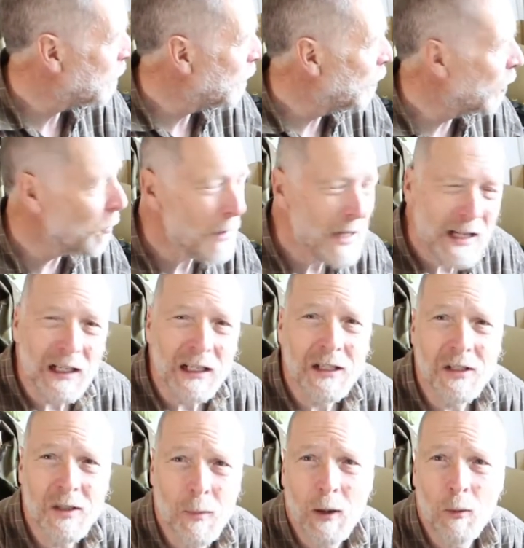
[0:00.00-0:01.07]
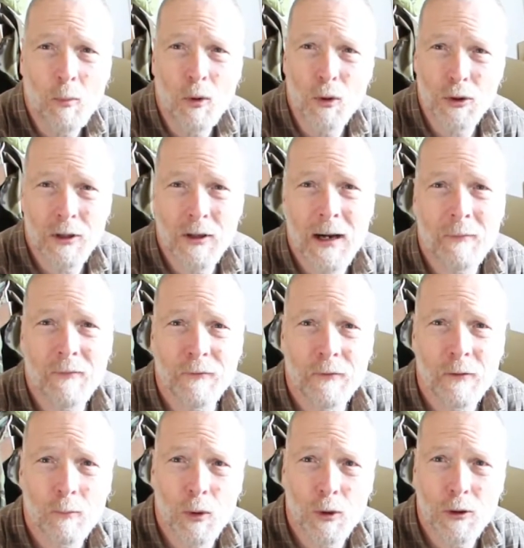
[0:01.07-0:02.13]
but mainly it's about bushcraft
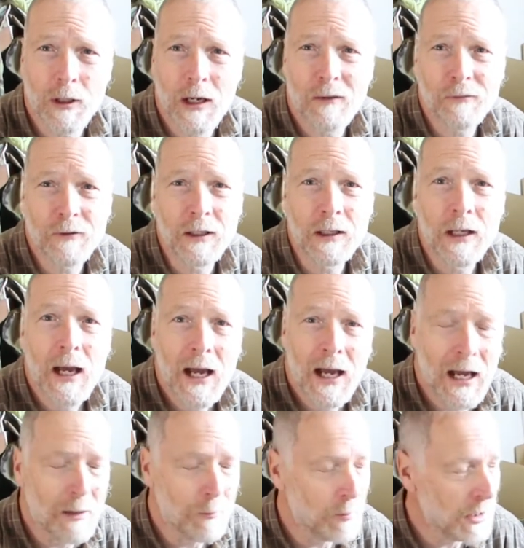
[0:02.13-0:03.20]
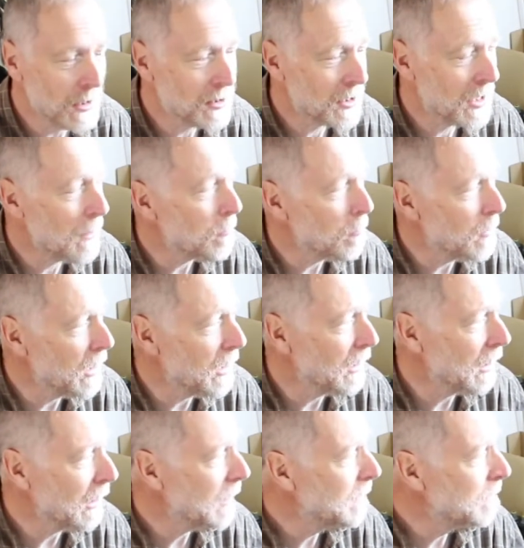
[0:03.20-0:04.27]
bushcrafting at base camp
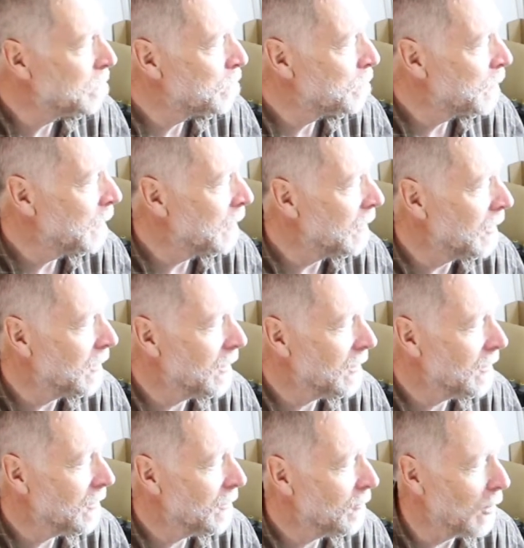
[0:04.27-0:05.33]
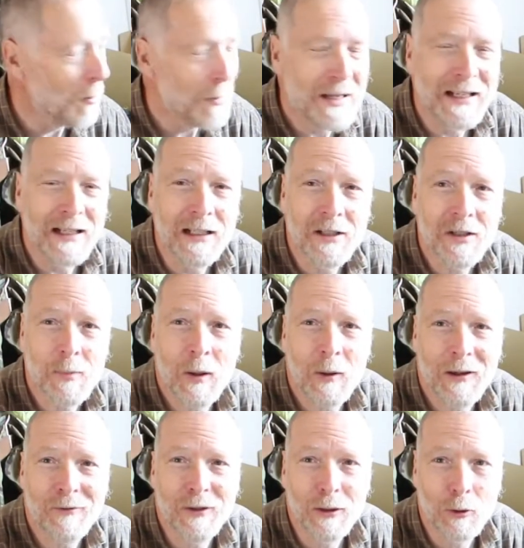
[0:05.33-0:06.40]
mainly uh, well mainly it's about
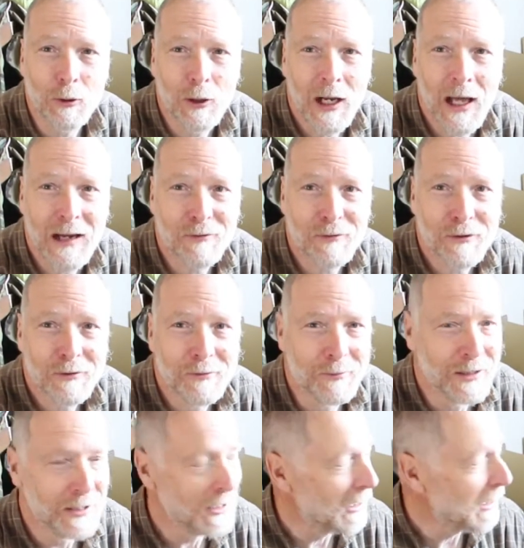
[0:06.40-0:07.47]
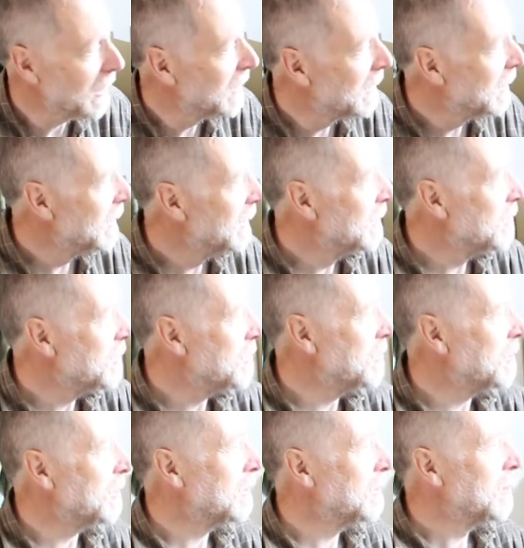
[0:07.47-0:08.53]
having a good laugh mainly so